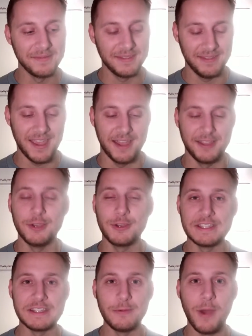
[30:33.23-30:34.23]
you
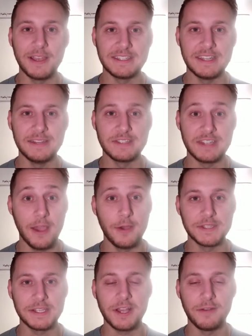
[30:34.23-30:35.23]
can see why Steve
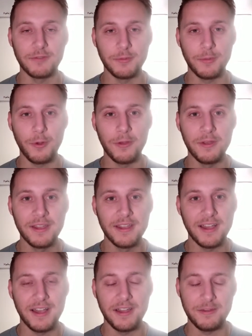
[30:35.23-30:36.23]
Staios is comfortable
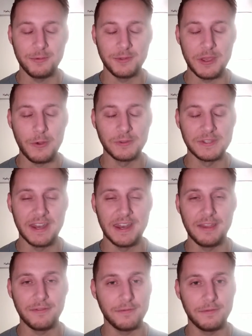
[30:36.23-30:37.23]
with the
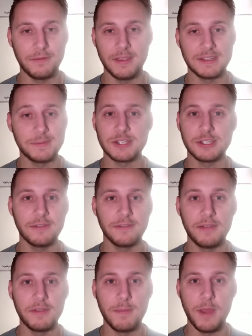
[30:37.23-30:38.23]
goaltending, especially if
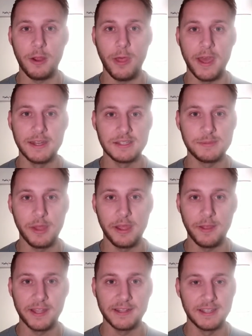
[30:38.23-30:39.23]
Leevi Meriläinen's
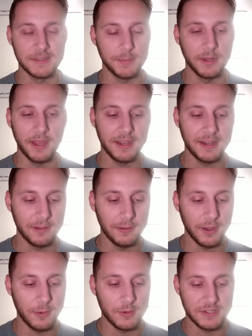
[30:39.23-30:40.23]
playing like this. But like
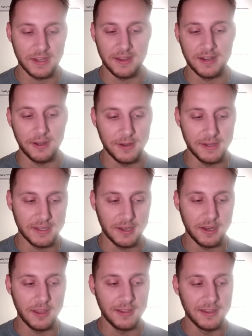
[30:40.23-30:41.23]
we're saying here, he's
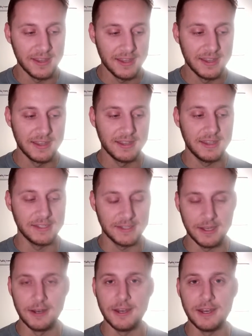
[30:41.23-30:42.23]
gonna
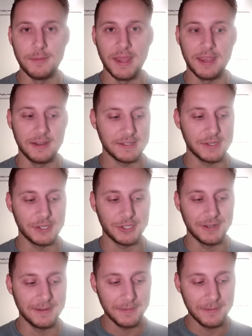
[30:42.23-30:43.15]
need to make a decision.